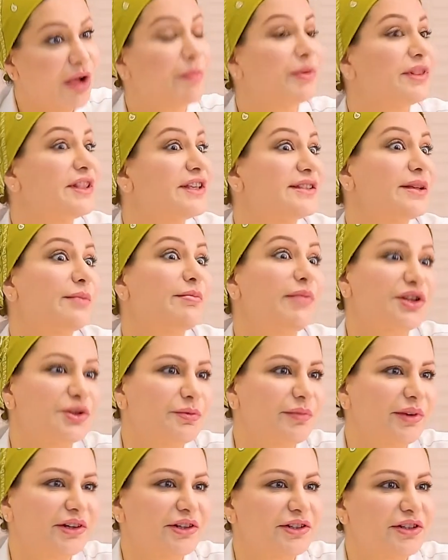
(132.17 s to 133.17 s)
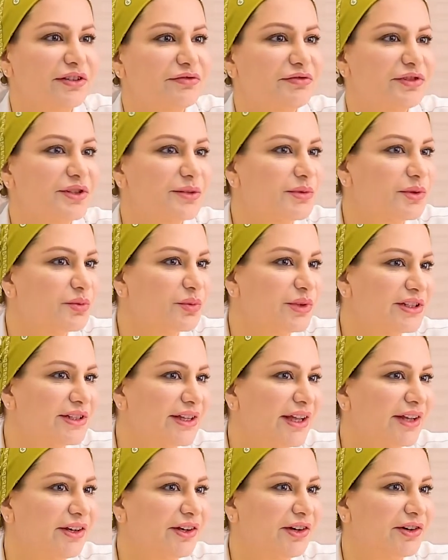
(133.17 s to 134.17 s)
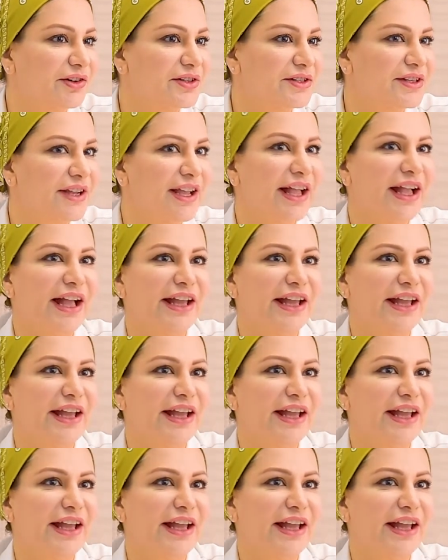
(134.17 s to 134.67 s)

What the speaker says: but there's a much bigger difference between 10 years.